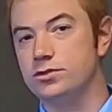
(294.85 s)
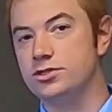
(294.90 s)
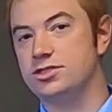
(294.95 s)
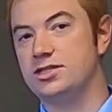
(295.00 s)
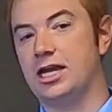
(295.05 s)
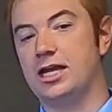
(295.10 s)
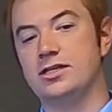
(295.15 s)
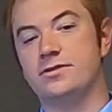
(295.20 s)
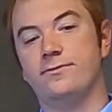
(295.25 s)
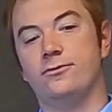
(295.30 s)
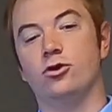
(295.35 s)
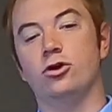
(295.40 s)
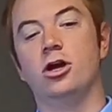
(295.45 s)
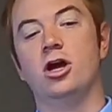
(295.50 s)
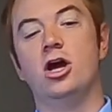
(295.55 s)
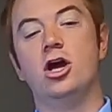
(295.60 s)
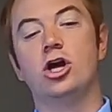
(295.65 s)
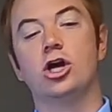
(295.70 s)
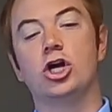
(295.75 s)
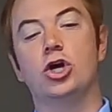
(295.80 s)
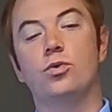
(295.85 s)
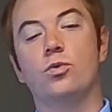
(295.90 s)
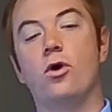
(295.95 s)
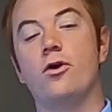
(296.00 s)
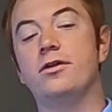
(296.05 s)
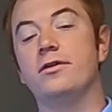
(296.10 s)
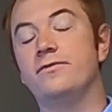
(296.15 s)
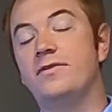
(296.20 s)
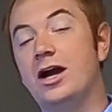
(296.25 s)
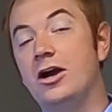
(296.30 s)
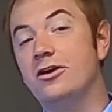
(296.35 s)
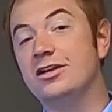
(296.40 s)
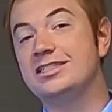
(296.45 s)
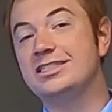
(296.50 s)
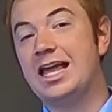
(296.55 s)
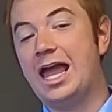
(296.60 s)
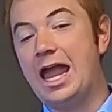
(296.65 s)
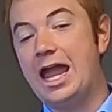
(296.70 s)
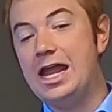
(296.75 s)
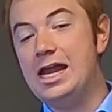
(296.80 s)
which stands for
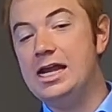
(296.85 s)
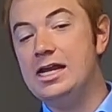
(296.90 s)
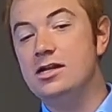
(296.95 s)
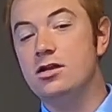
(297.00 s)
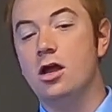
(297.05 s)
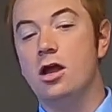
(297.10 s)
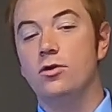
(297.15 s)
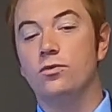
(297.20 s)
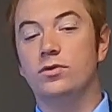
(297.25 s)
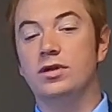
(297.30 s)
Coronavirus Aid,